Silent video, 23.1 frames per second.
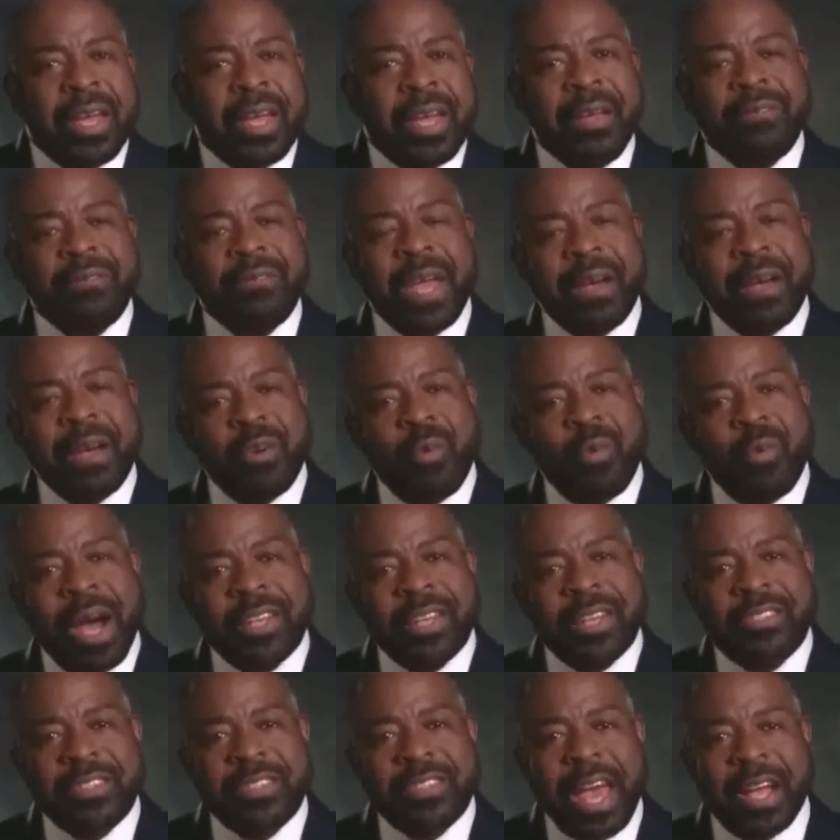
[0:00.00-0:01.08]
If you ever
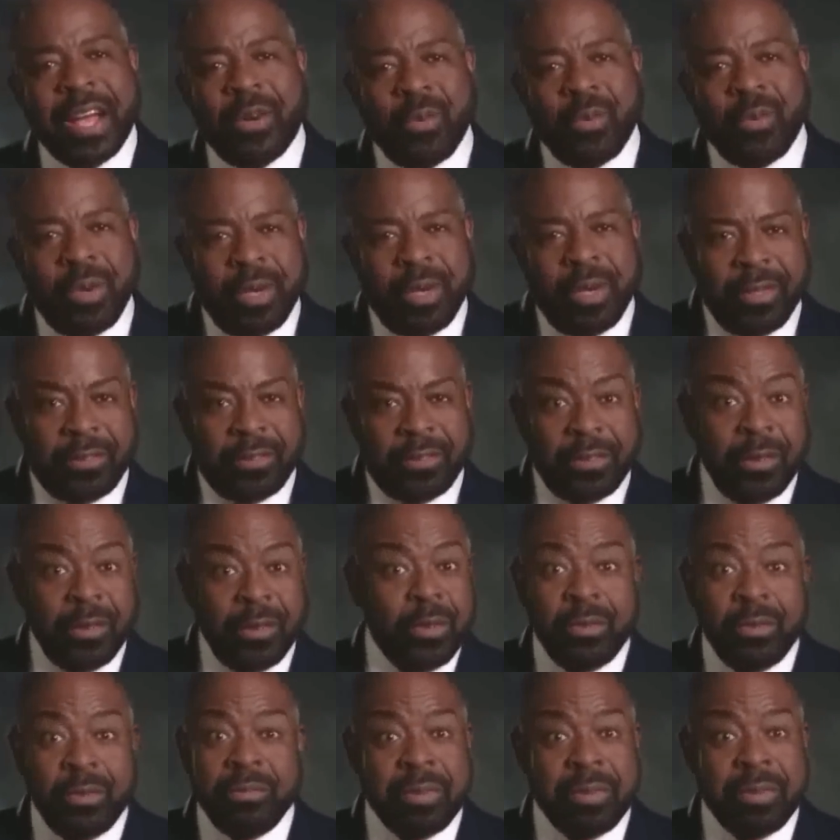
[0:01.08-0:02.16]
watch Tiger Woods,
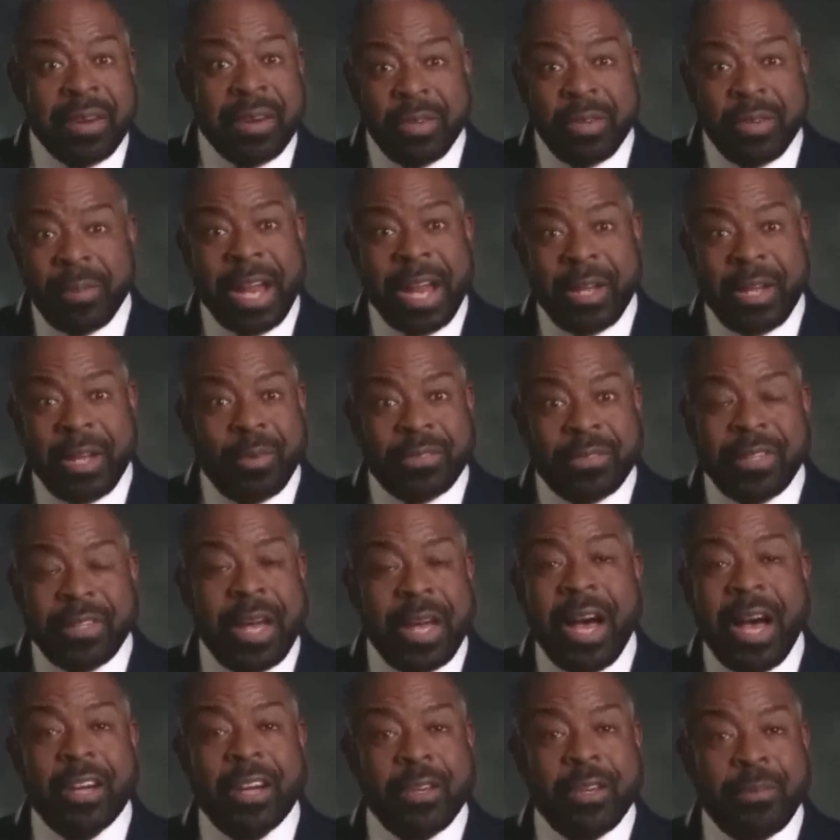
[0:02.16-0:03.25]
who everybody would say
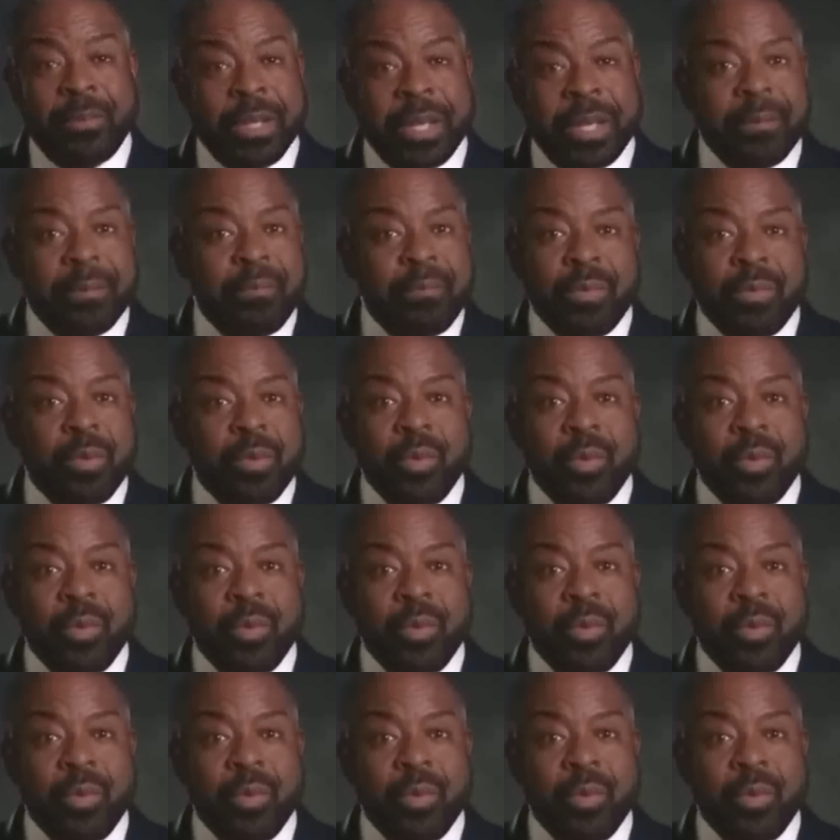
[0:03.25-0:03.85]
arguably